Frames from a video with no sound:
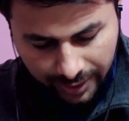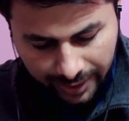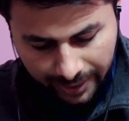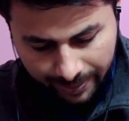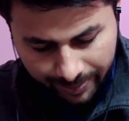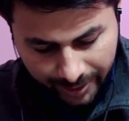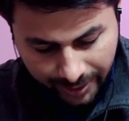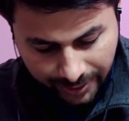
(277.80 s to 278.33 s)

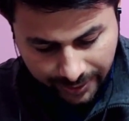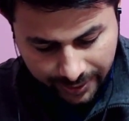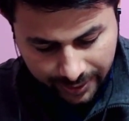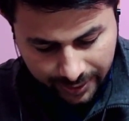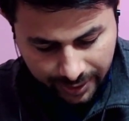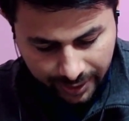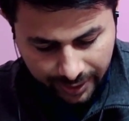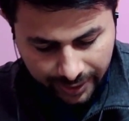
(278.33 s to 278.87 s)

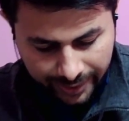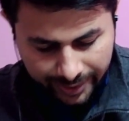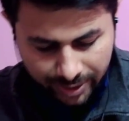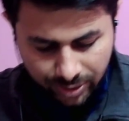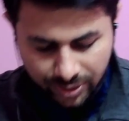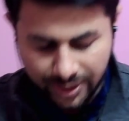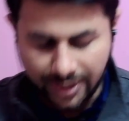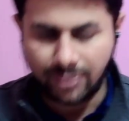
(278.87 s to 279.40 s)
the
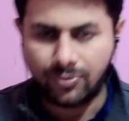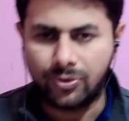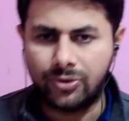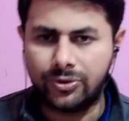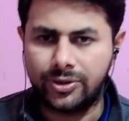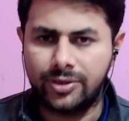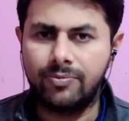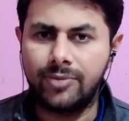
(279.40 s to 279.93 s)
electrostatic
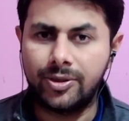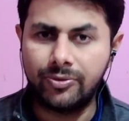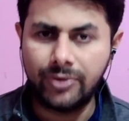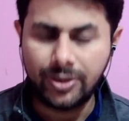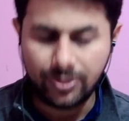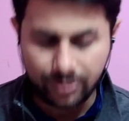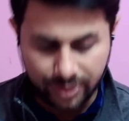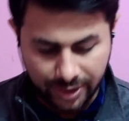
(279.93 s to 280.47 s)
force
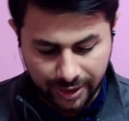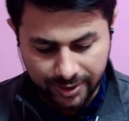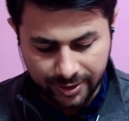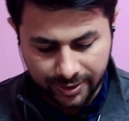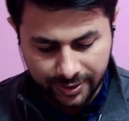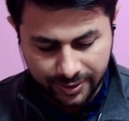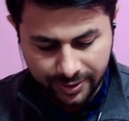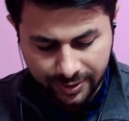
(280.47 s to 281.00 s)
between two
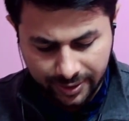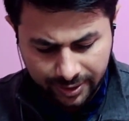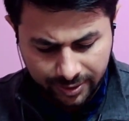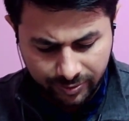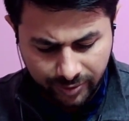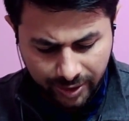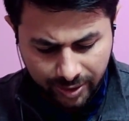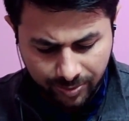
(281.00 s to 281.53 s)
charges, that
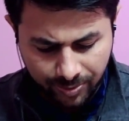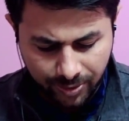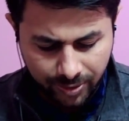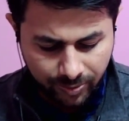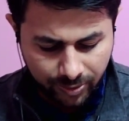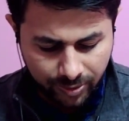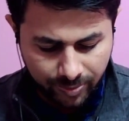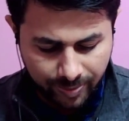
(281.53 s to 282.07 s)
is 1
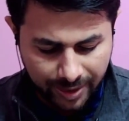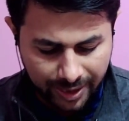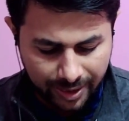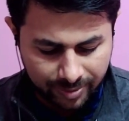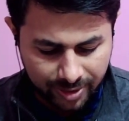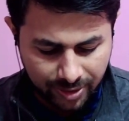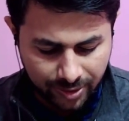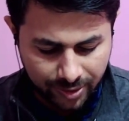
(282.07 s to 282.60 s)
upon 4 pi
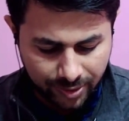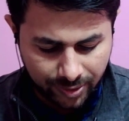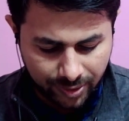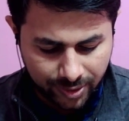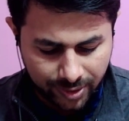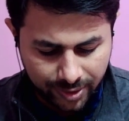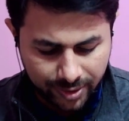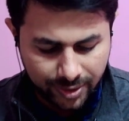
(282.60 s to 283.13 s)
epsilon
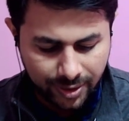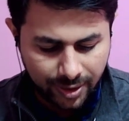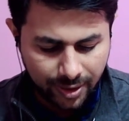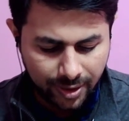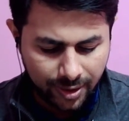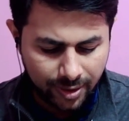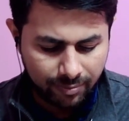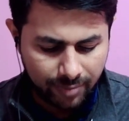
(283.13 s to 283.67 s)
naught
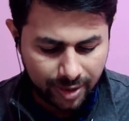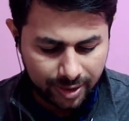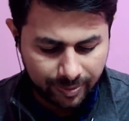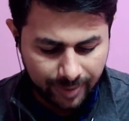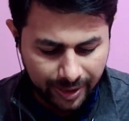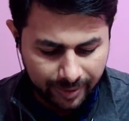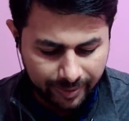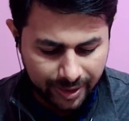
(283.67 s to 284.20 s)

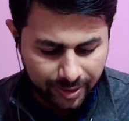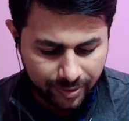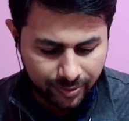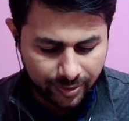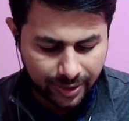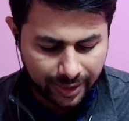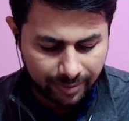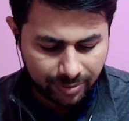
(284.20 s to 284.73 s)
multiplied by
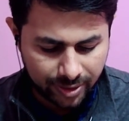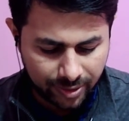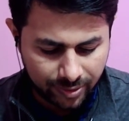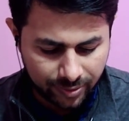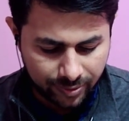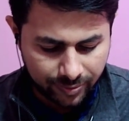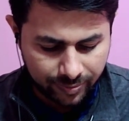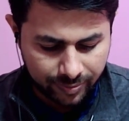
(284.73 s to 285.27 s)
q times
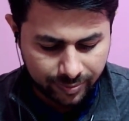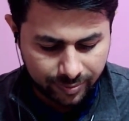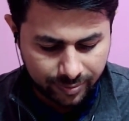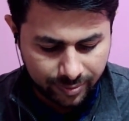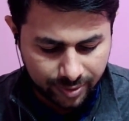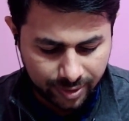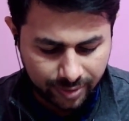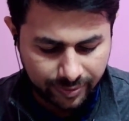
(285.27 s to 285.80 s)
q
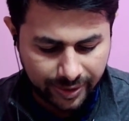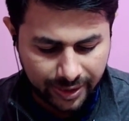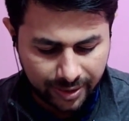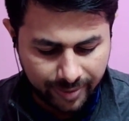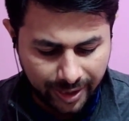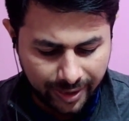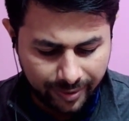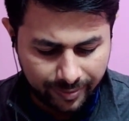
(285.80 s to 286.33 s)

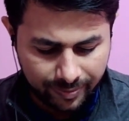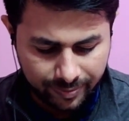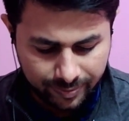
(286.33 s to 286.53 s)
divided by